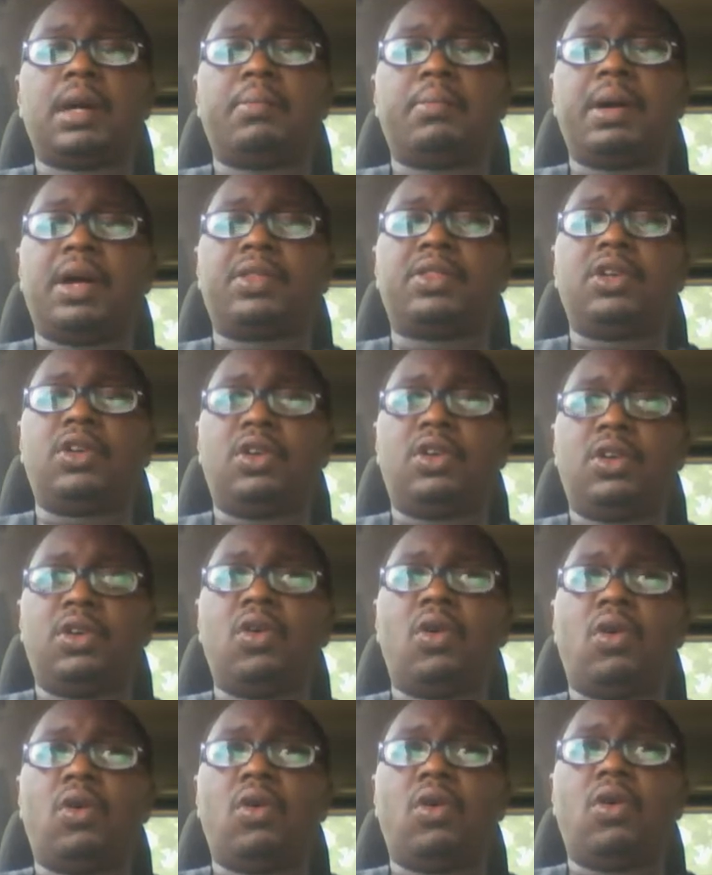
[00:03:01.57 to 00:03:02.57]
about the
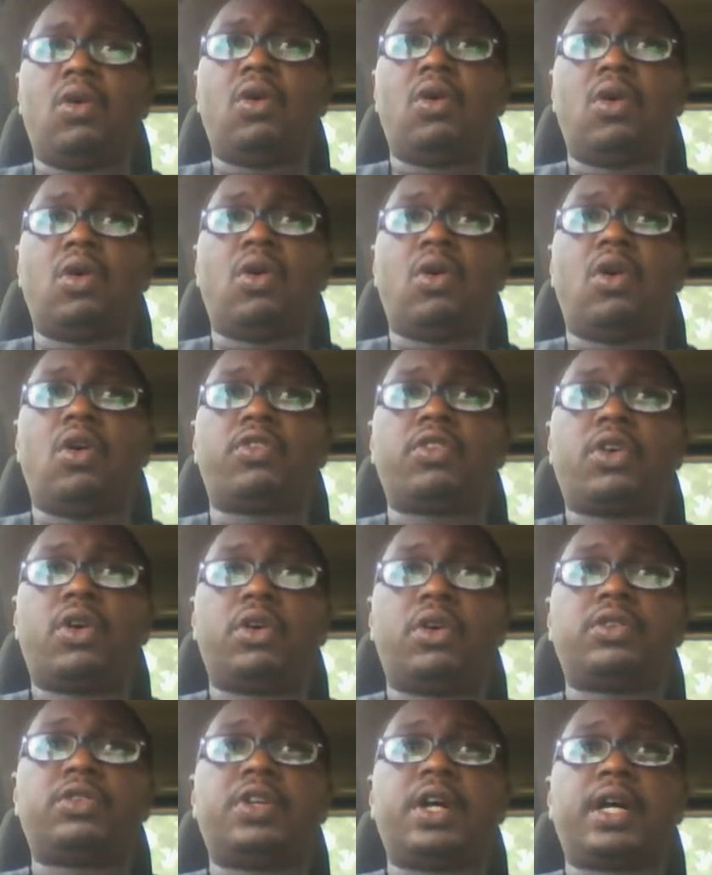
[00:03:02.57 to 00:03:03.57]
law of
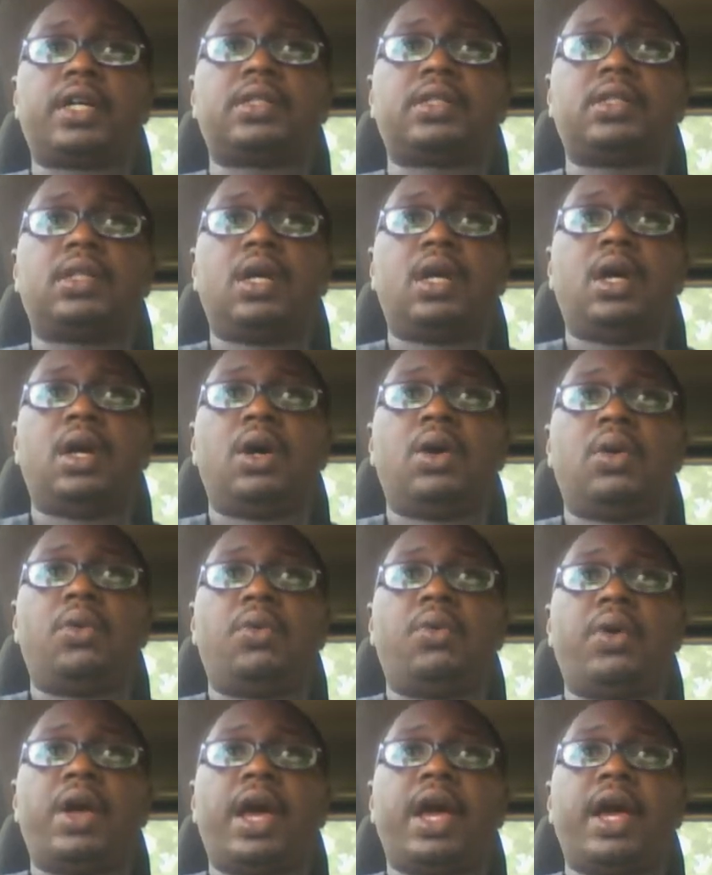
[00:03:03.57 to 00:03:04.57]
contract,
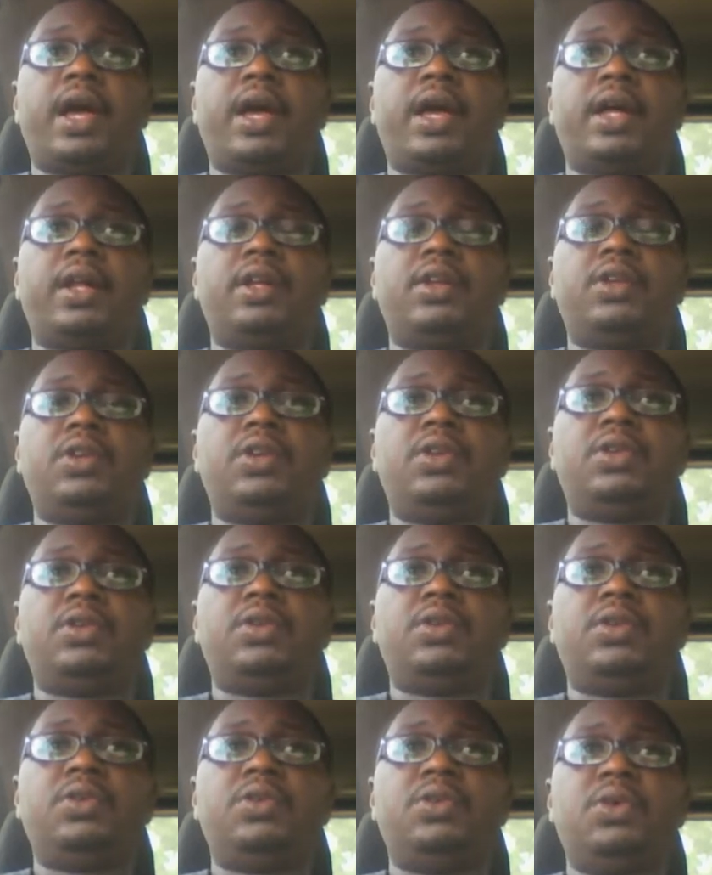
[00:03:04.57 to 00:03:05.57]
we are
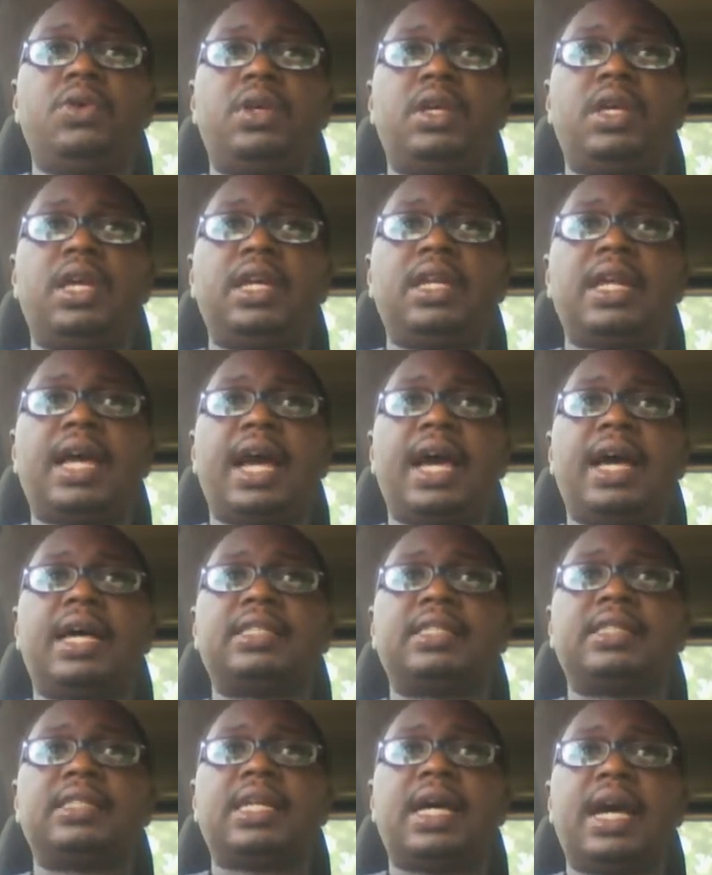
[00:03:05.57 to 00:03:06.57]
looking
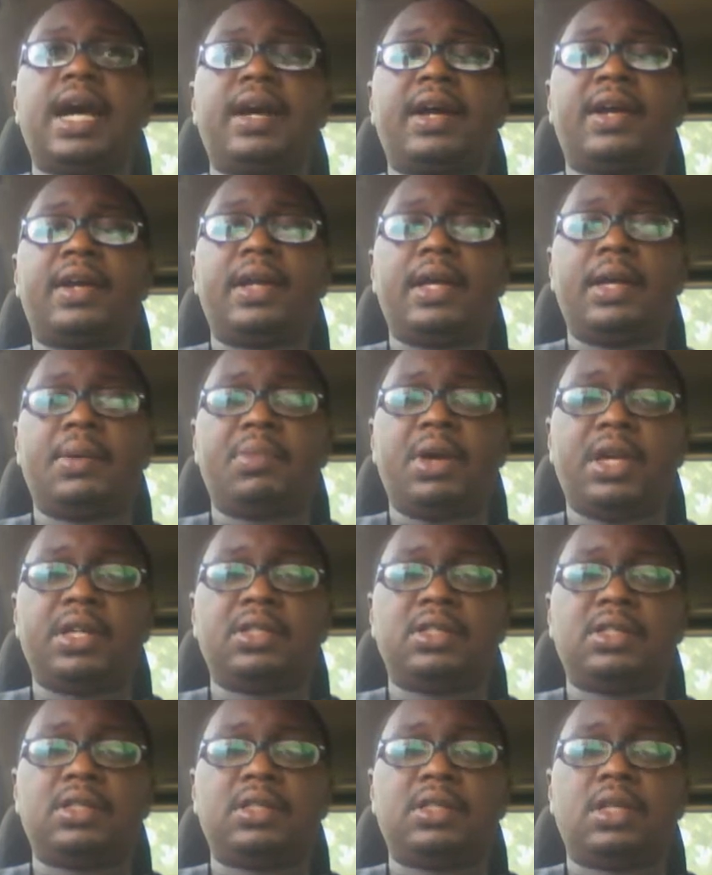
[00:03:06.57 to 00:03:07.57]
at
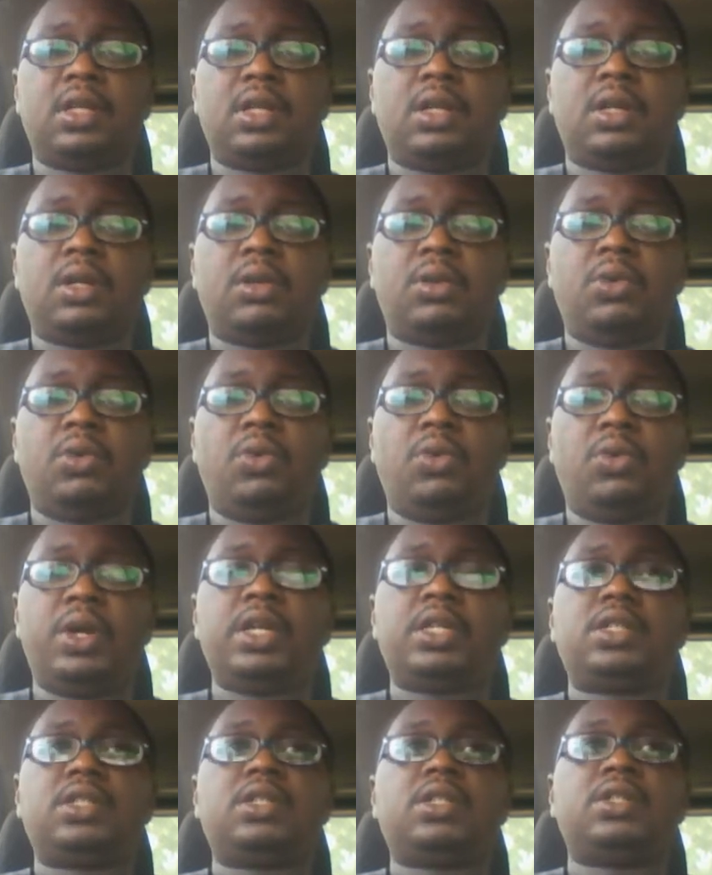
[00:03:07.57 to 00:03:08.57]
agreements
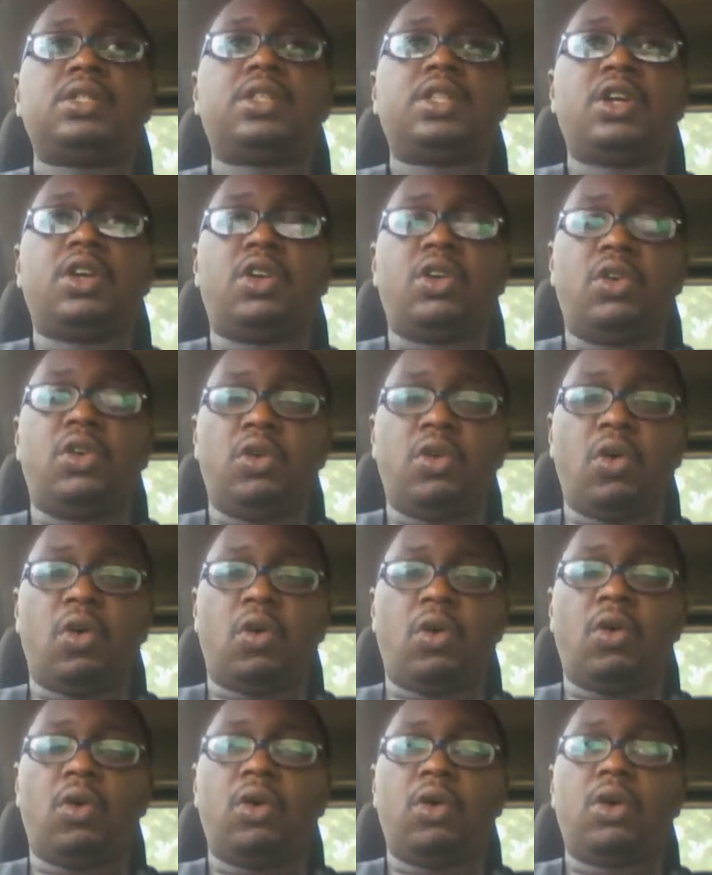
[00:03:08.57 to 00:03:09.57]
which the
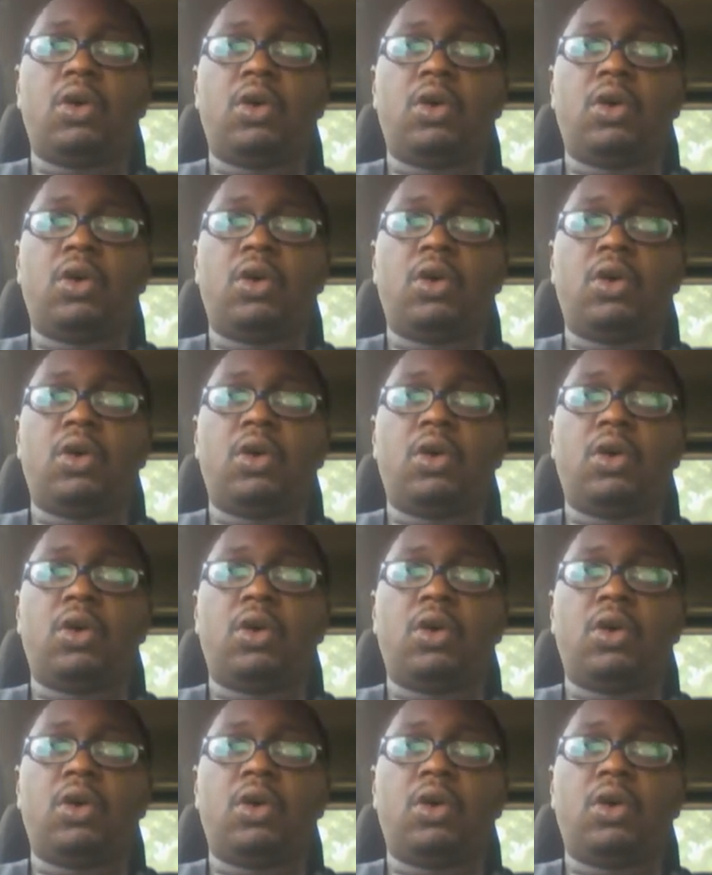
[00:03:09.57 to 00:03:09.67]
law